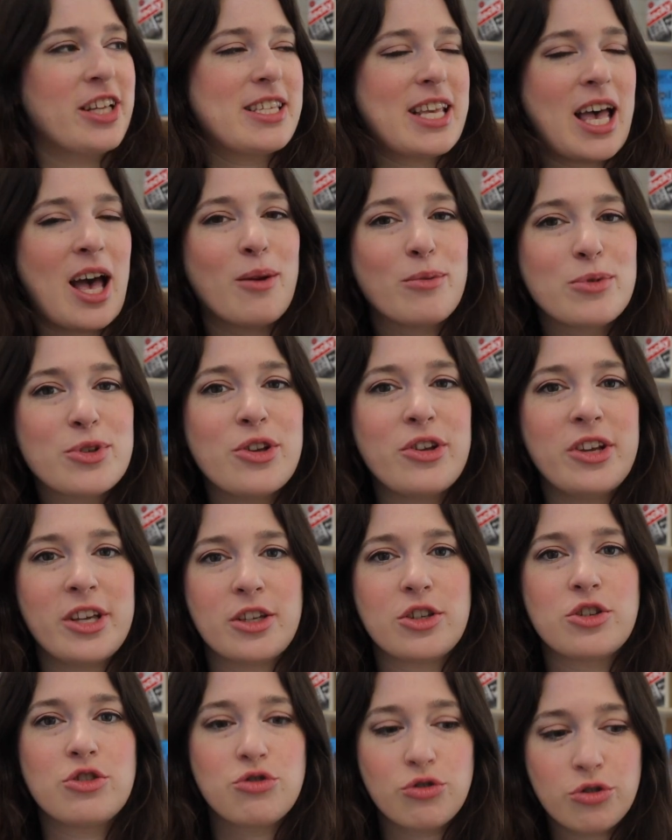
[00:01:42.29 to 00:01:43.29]
It's absolutely
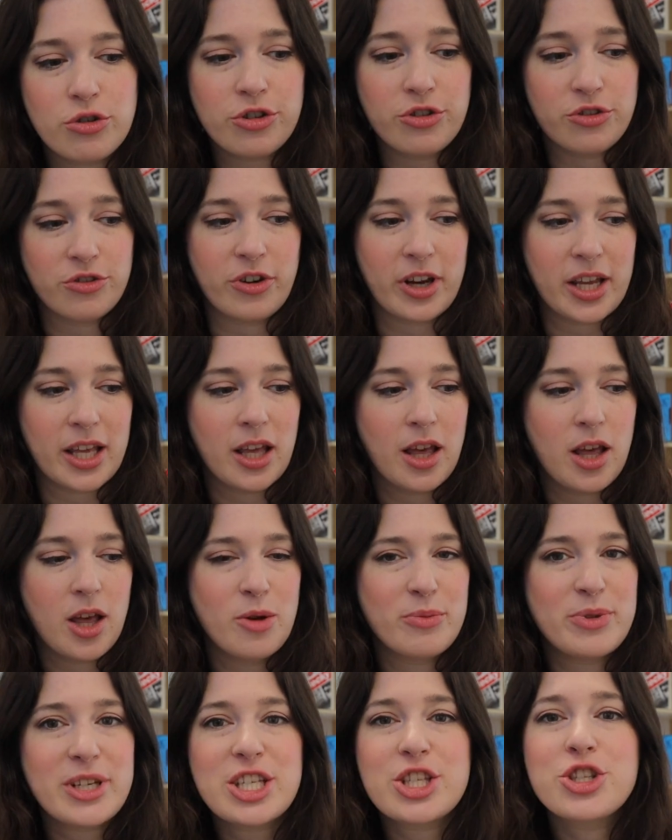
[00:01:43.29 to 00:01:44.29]
extraordinary,
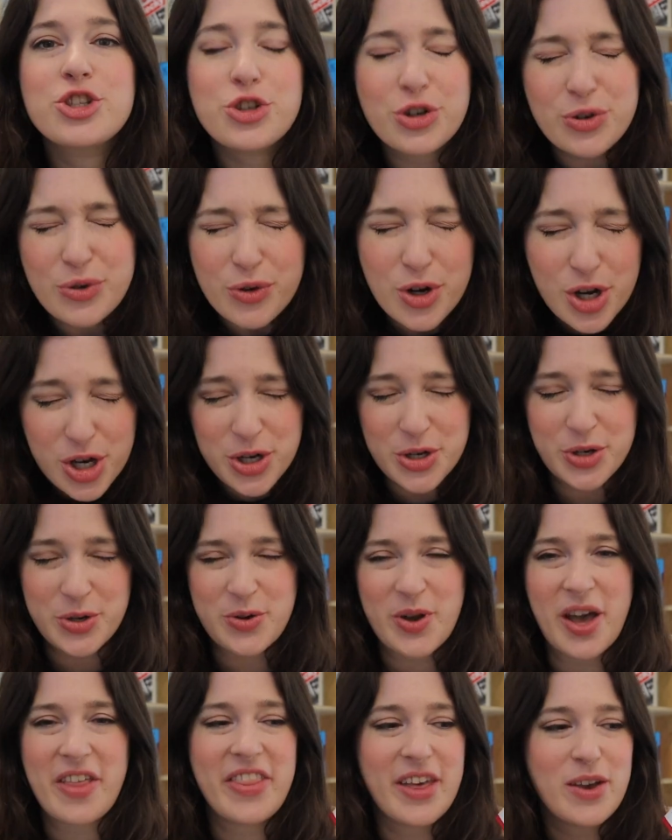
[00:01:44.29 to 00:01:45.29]
but it's
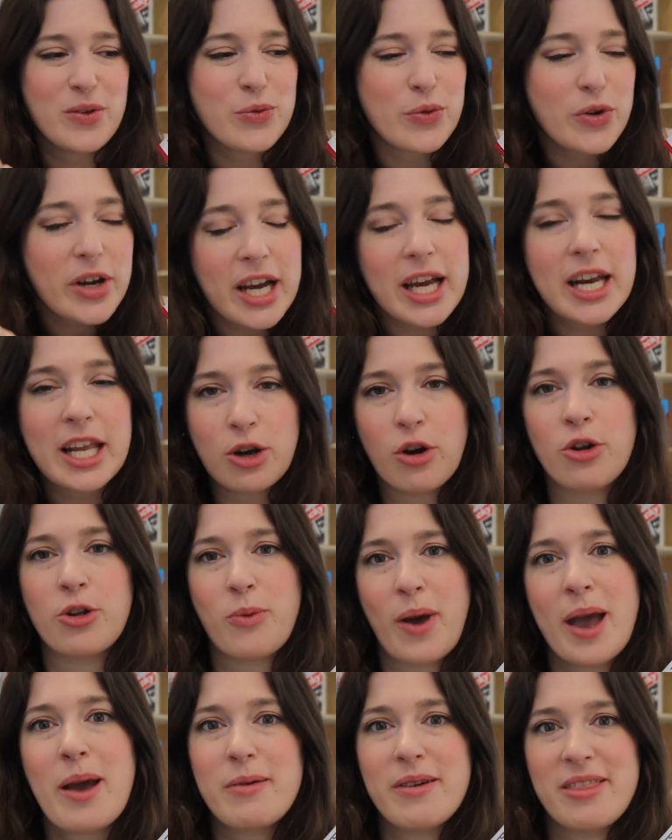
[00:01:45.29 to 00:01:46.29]
true, and they really got
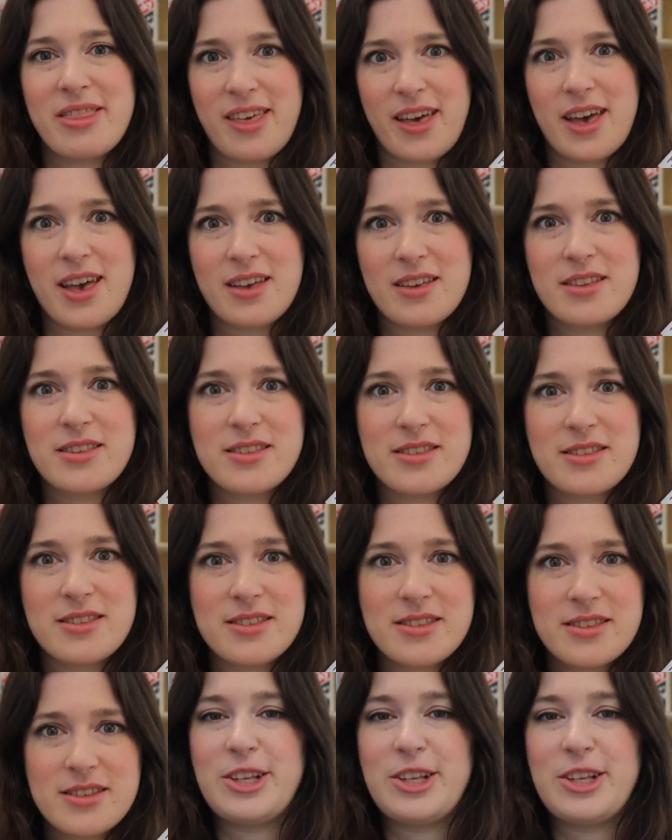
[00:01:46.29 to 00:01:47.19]
away with this.